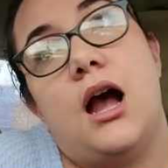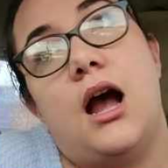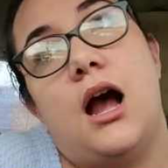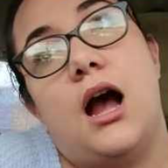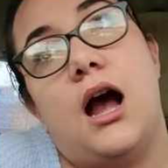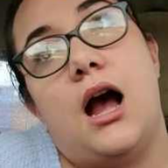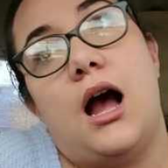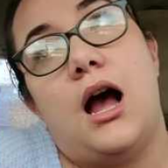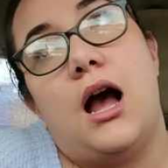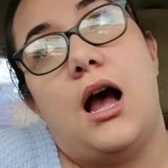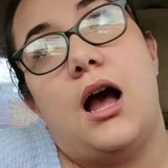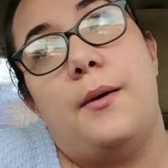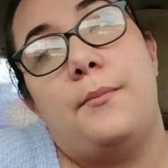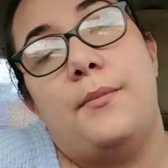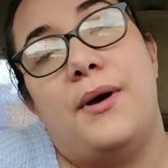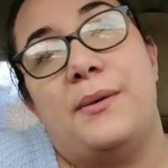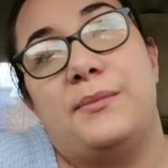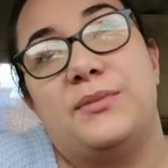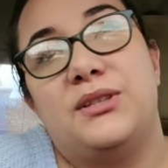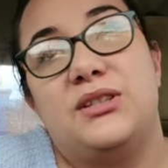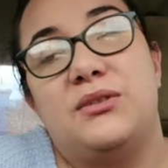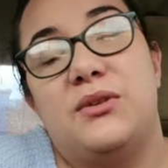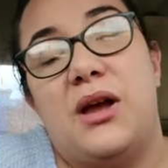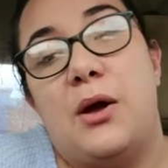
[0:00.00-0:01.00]
I
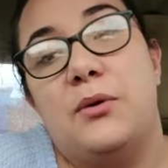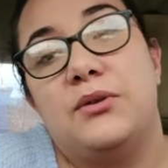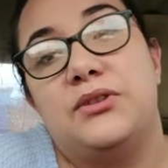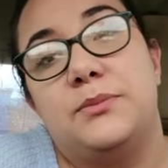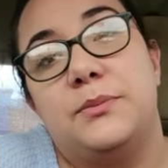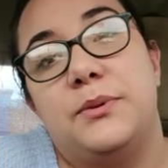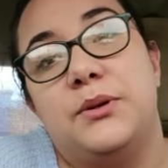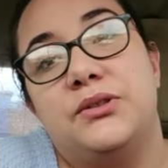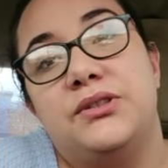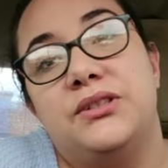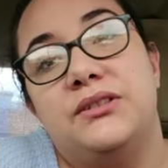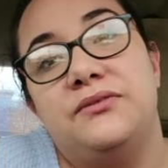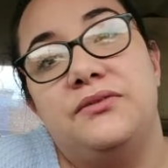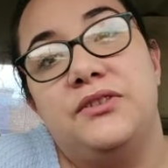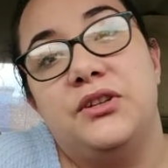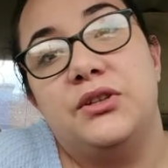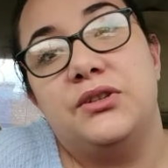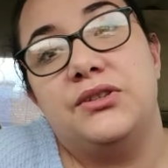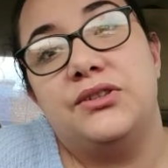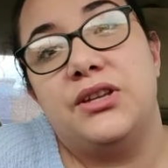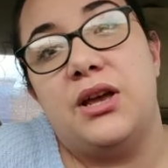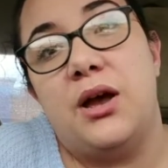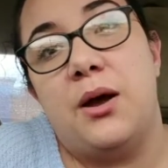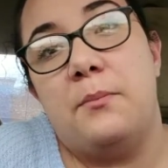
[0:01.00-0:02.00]
was supposed to feel
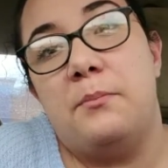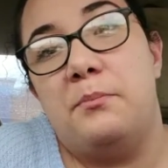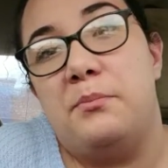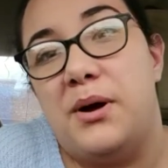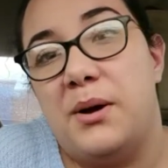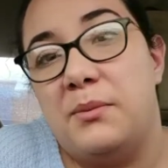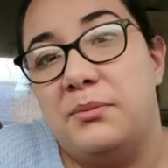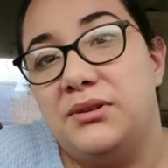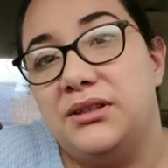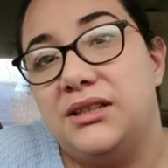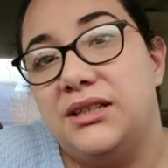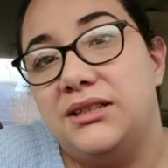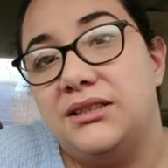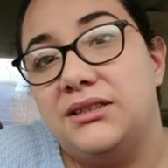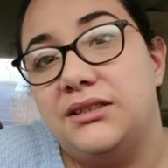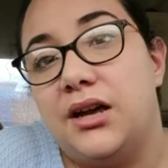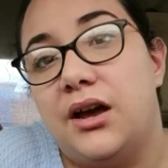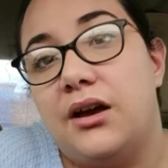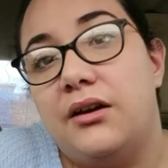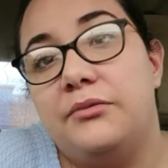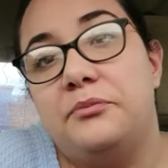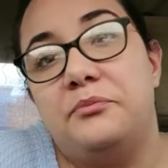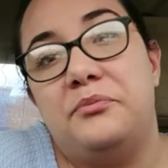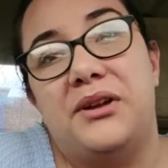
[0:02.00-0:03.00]
some bubbly stuff,